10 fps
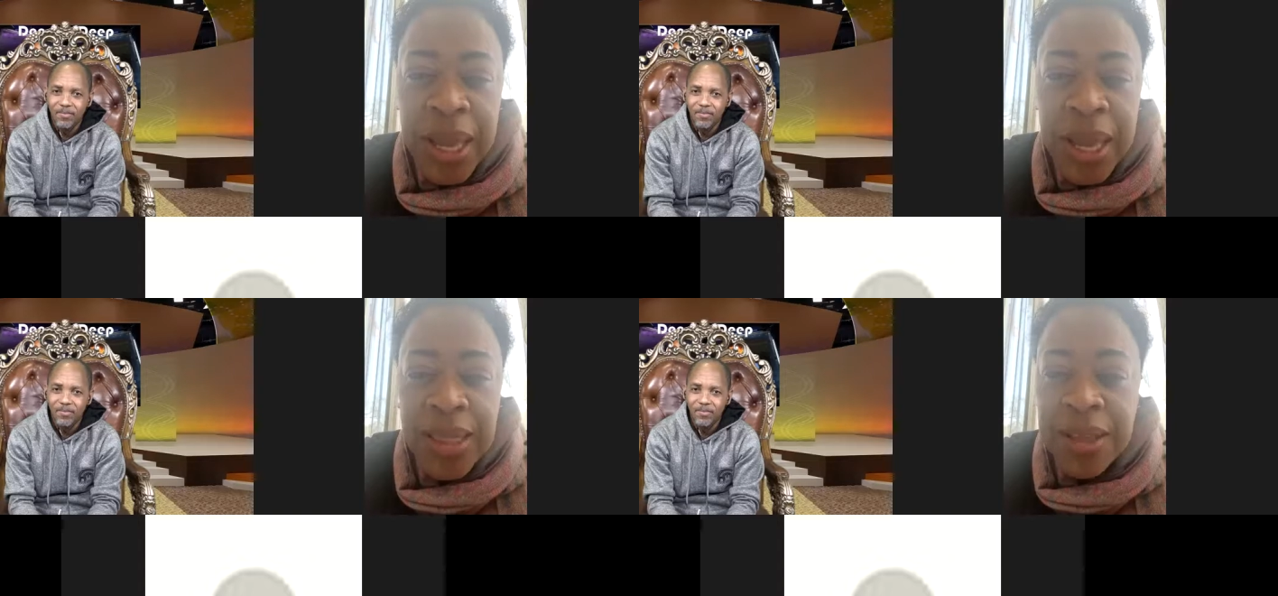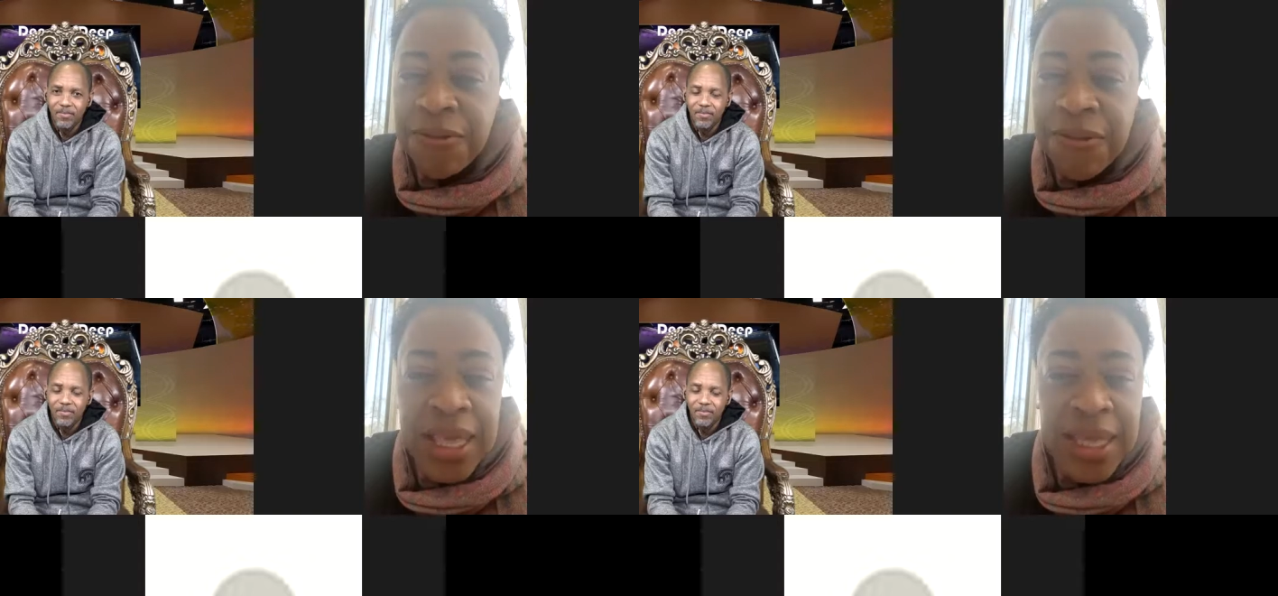Speaker 1: the
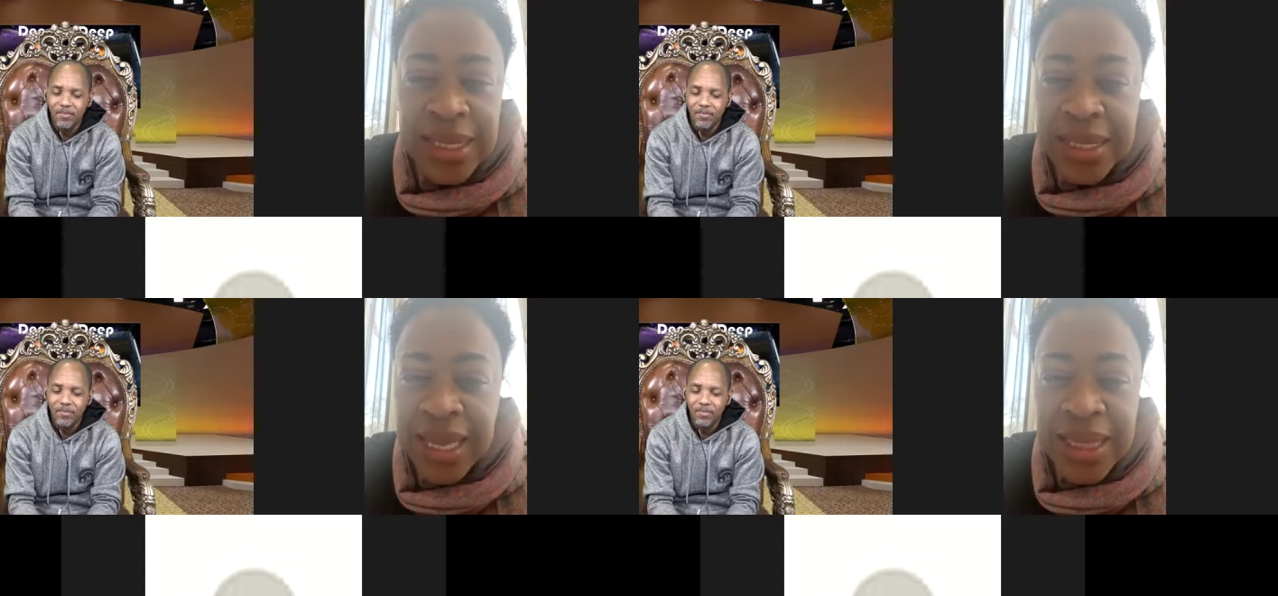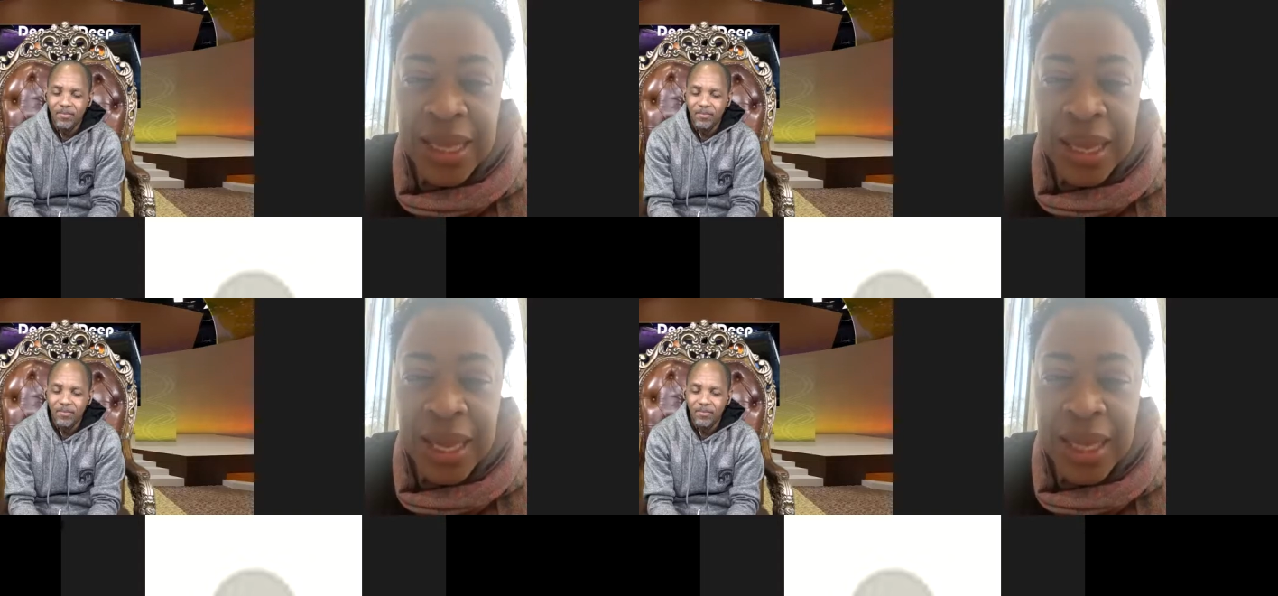fathers in the
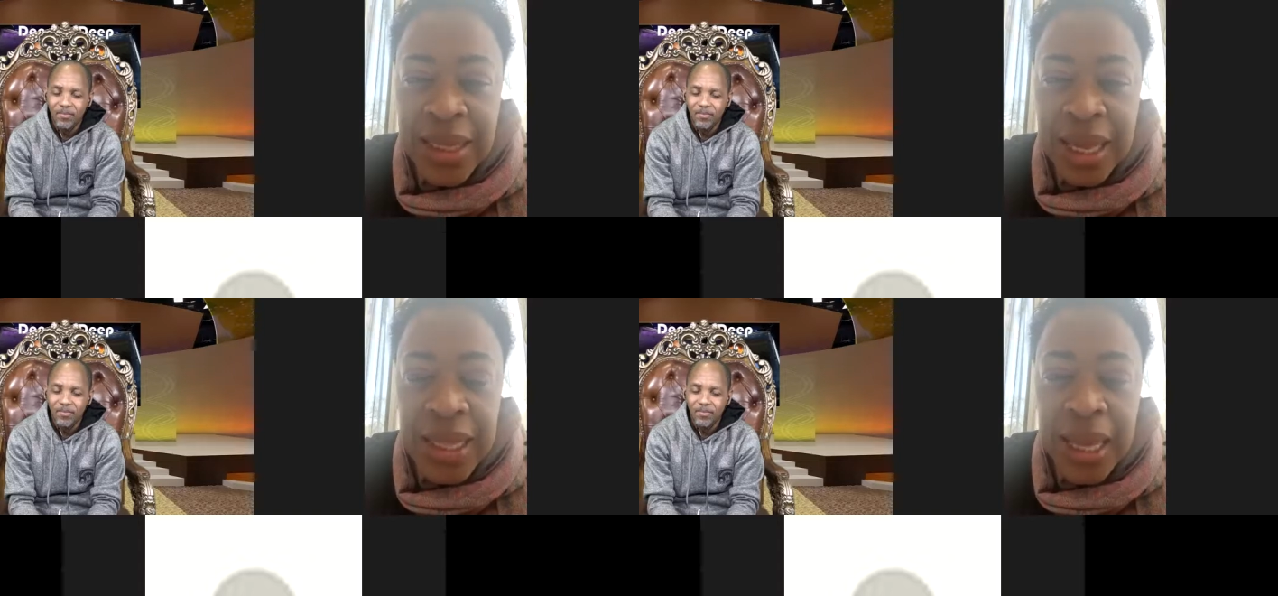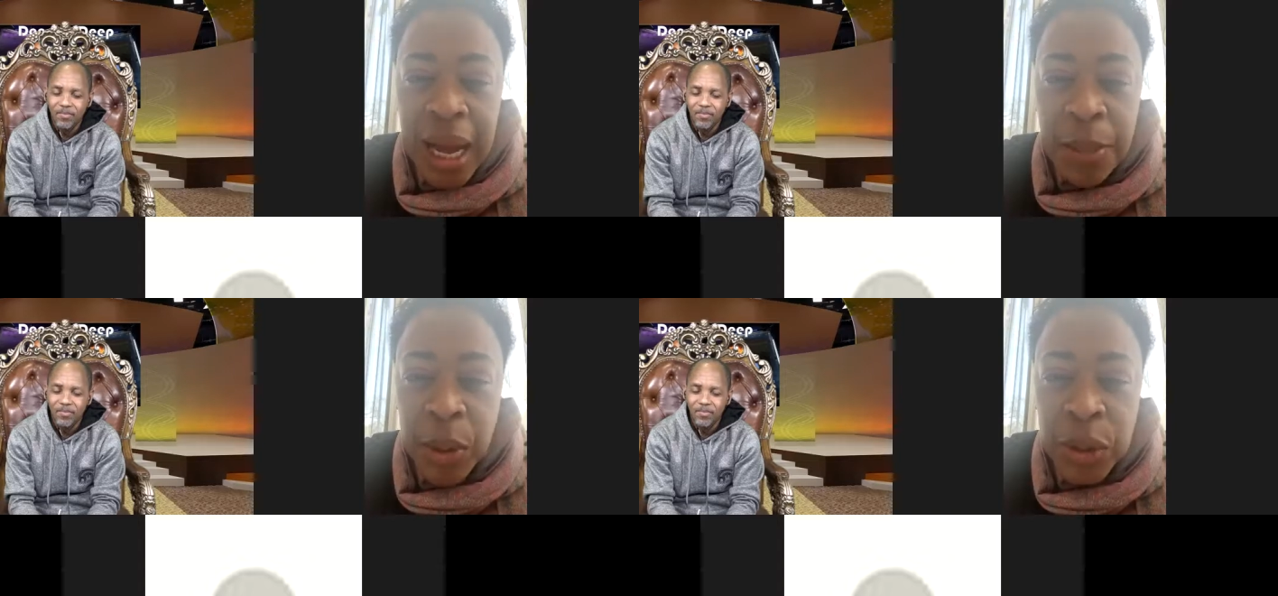in the in the
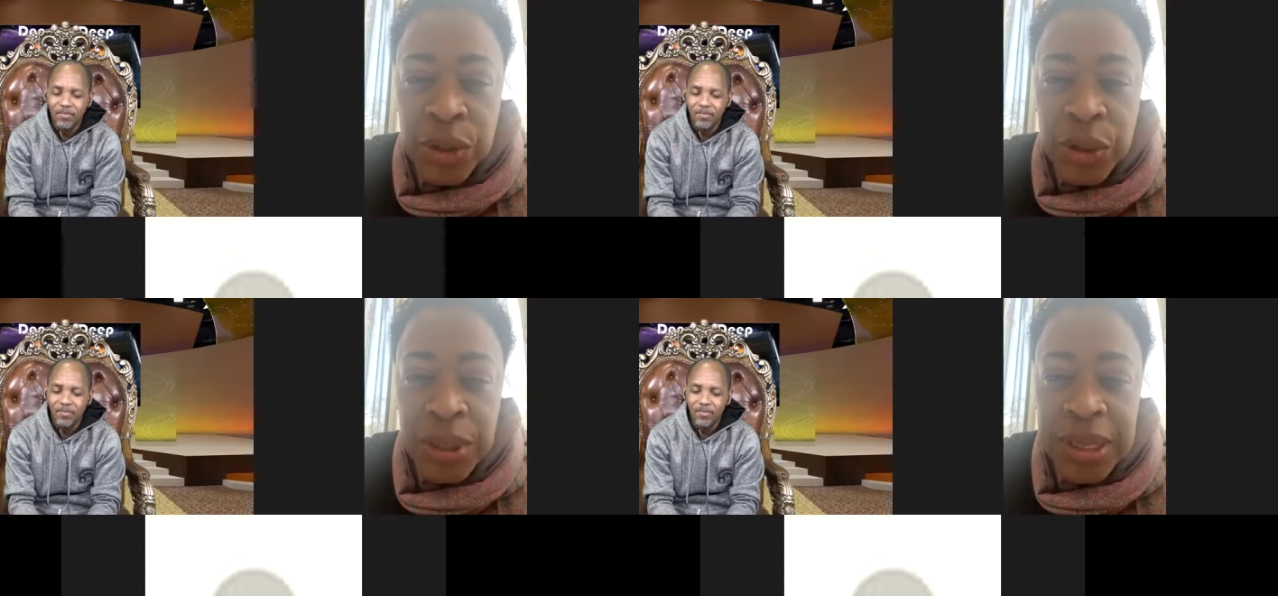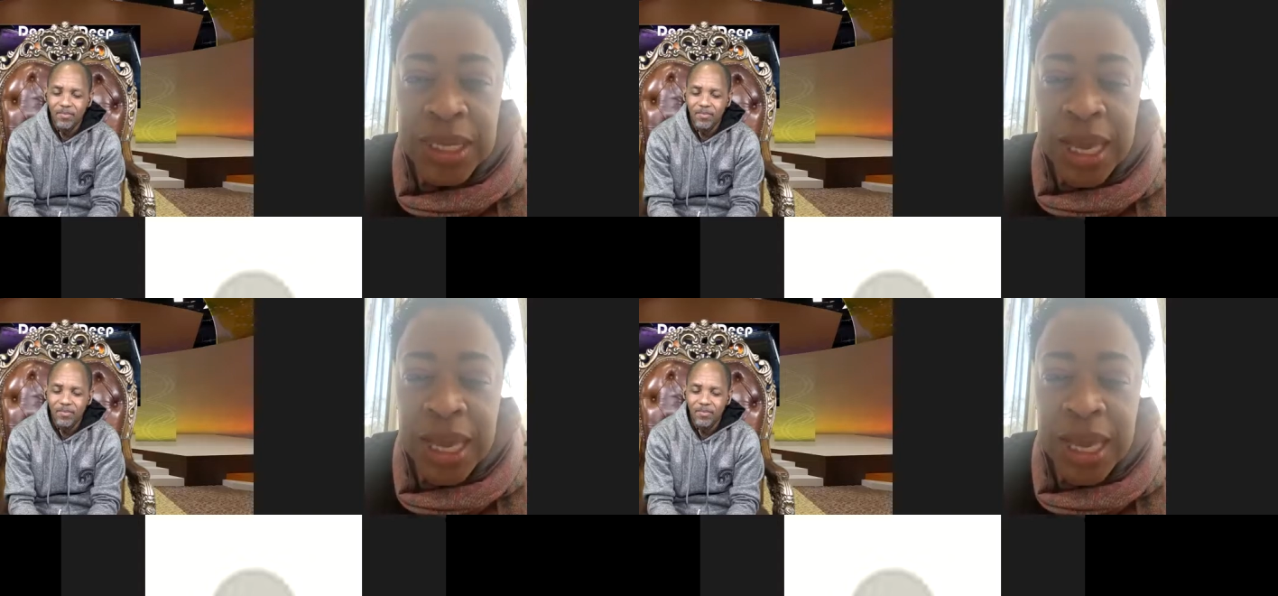apostles,